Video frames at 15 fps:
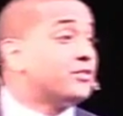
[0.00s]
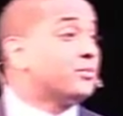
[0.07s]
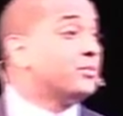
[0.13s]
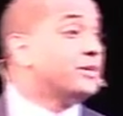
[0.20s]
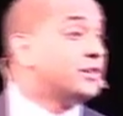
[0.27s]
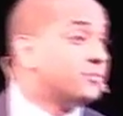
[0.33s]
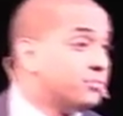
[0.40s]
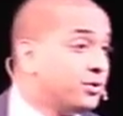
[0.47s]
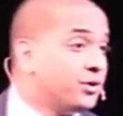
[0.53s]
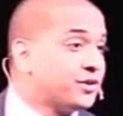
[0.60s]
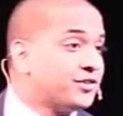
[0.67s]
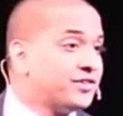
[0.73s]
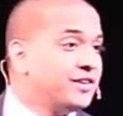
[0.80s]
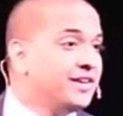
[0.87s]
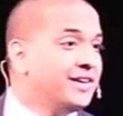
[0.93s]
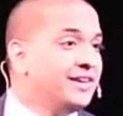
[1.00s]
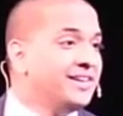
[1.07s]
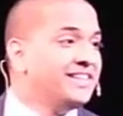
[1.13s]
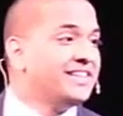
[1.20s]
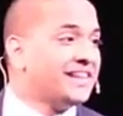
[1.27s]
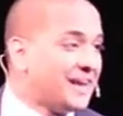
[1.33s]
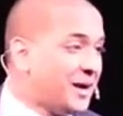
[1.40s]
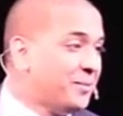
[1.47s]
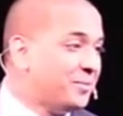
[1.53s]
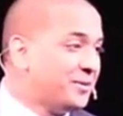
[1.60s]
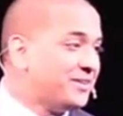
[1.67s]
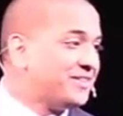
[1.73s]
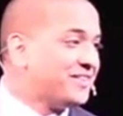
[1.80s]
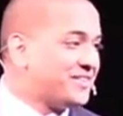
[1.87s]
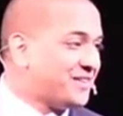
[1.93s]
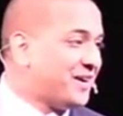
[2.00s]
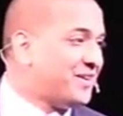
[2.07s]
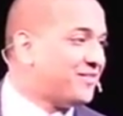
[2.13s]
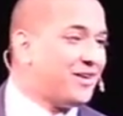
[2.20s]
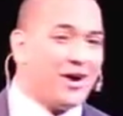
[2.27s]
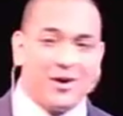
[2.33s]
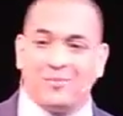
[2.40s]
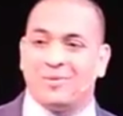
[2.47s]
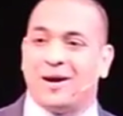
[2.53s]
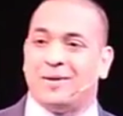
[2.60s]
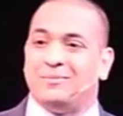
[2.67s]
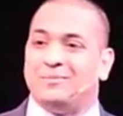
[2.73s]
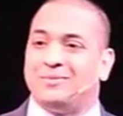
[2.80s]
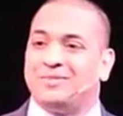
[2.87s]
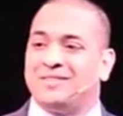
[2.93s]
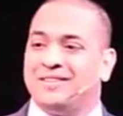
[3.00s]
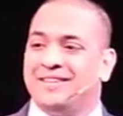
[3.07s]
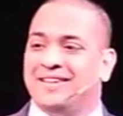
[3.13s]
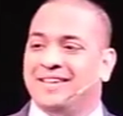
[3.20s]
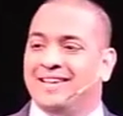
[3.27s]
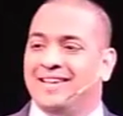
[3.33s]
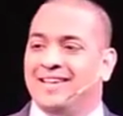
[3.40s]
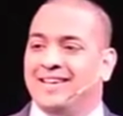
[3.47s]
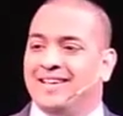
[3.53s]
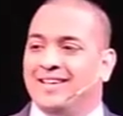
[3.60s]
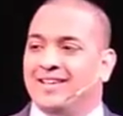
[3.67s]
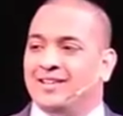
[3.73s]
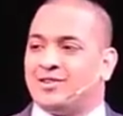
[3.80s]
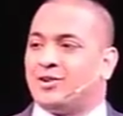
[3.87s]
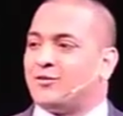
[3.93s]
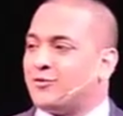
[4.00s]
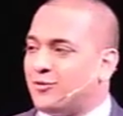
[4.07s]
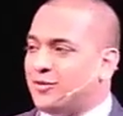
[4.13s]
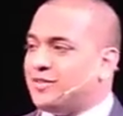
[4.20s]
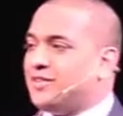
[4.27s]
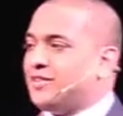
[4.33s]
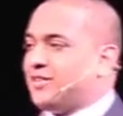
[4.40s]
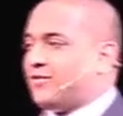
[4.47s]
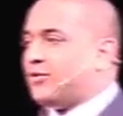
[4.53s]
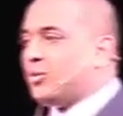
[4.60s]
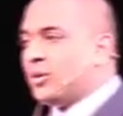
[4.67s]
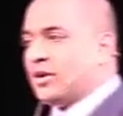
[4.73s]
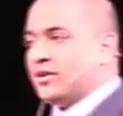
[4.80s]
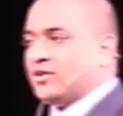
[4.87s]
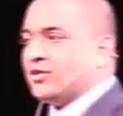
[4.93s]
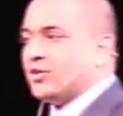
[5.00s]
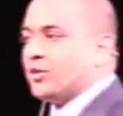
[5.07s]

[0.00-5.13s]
to read the books that help us to solve our problems. So for instance, if you wanted to